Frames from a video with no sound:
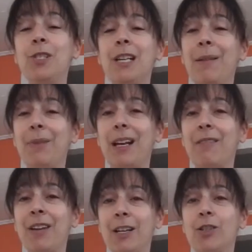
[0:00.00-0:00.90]
time that
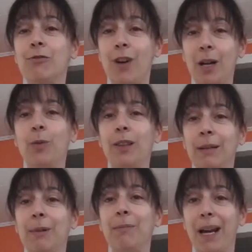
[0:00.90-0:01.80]
I've had to run with
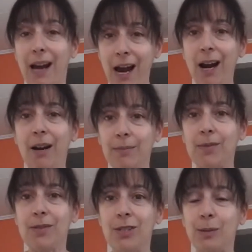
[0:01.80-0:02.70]
him in my
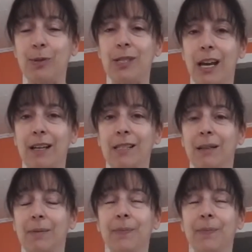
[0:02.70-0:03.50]
arms to protect him.